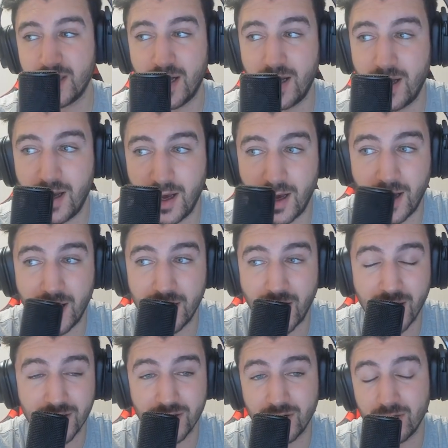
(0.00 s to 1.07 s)

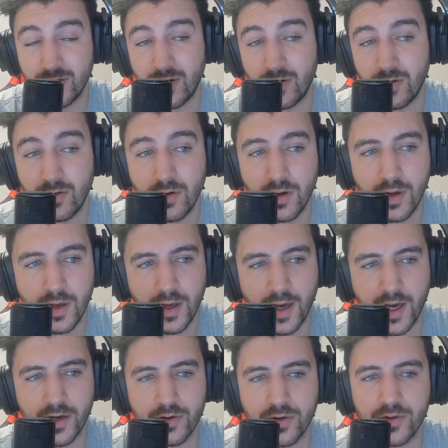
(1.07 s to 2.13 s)
I don't know.
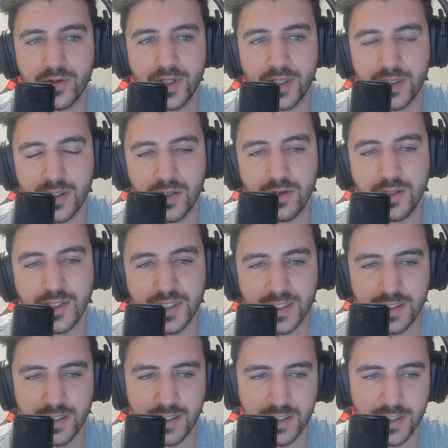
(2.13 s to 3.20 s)
I don't know the
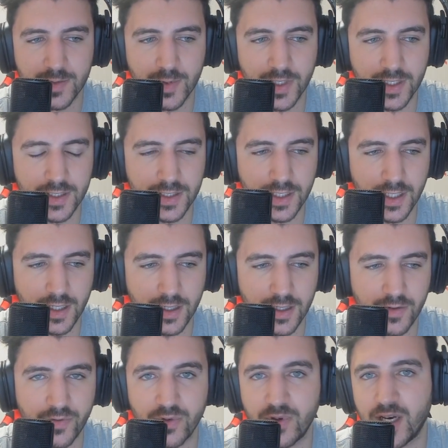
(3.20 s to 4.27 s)
logistics, but
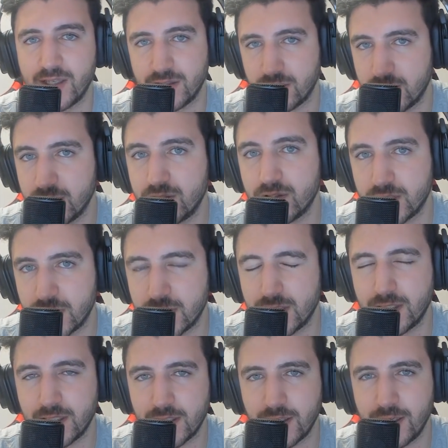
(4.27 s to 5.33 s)
if you guys are interested,
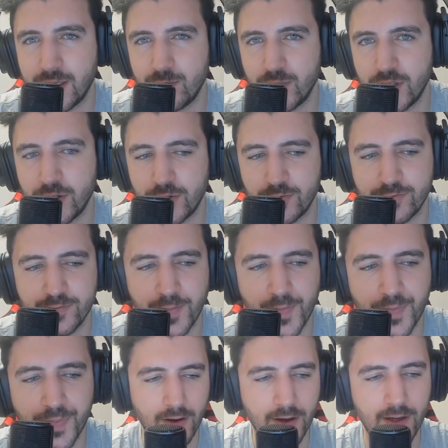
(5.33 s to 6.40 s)
let me know.
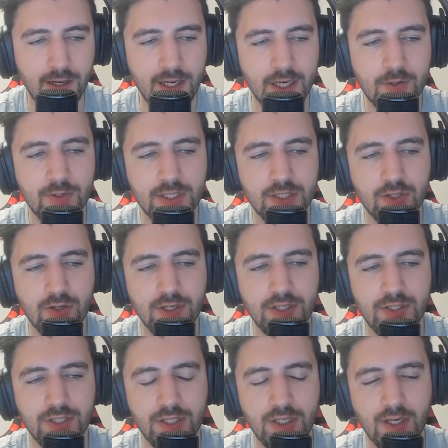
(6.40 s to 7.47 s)
Liquid Solid
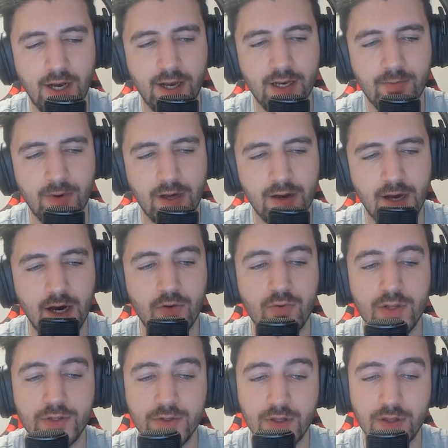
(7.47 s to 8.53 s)
G, hi Amara, how well
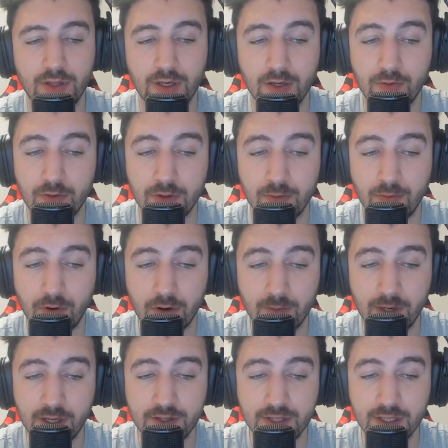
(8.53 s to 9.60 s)
do you think would bottom
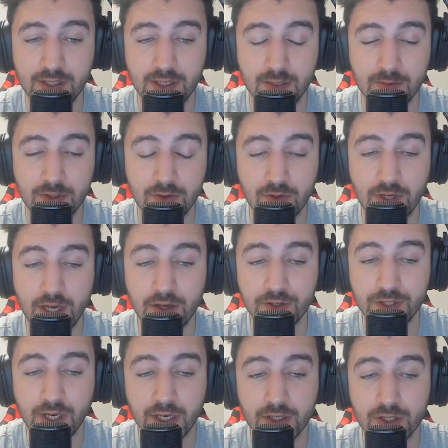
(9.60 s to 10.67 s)
LEC teams do in
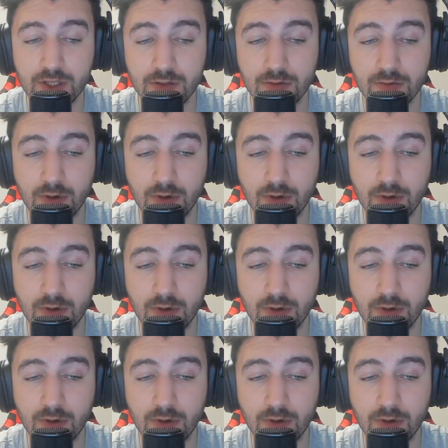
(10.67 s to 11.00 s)
LCS?